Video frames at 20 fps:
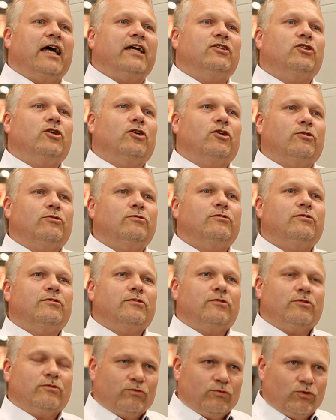like to
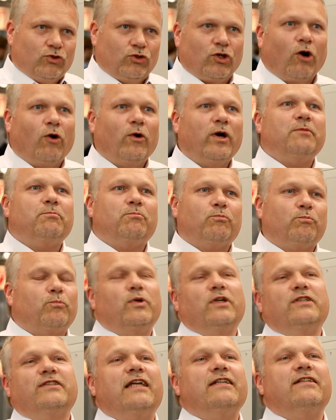show it,
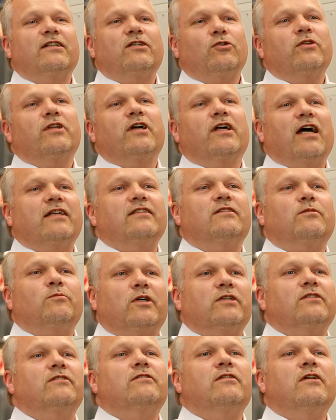present it to the
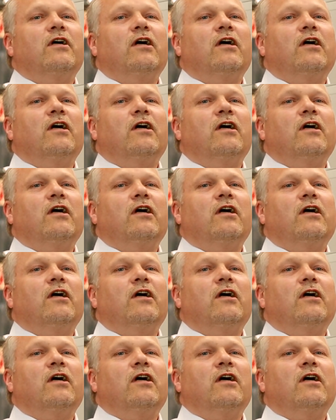customers.